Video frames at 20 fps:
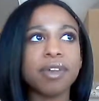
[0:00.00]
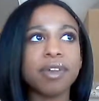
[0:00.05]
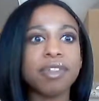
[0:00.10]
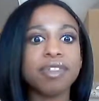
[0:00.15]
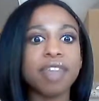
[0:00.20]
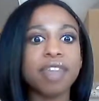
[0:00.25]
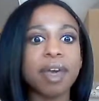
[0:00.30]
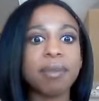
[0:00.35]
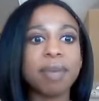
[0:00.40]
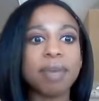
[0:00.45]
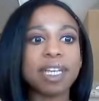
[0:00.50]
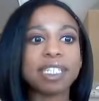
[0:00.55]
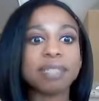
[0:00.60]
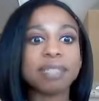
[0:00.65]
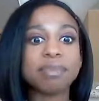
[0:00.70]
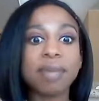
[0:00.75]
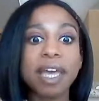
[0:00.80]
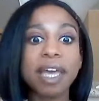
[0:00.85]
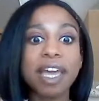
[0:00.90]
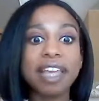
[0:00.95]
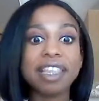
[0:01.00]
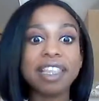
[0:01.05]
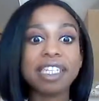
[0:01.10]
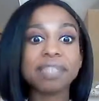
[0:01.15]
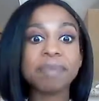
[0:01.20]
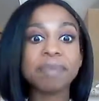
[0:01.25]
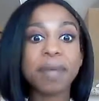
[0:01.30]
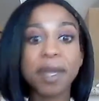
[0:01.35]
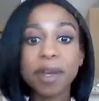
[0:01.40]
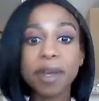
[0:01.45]
them explain
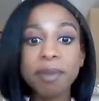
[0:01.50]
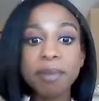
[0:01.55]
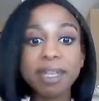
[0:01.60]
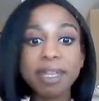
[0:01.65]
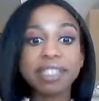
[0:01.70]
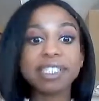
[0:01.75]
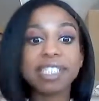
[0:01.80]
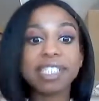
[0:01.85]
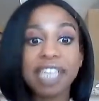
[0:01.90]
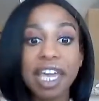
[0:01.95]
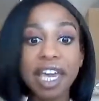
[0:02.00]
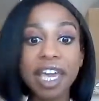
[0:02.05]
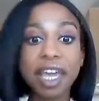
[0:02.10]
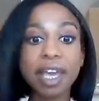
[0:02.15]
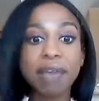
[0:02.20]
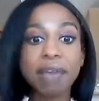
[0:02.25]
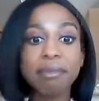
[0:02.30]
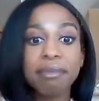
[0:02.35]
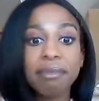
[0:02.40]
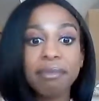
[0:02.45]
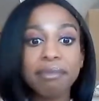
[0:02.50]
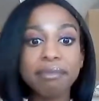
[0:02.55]
this pyramid scheme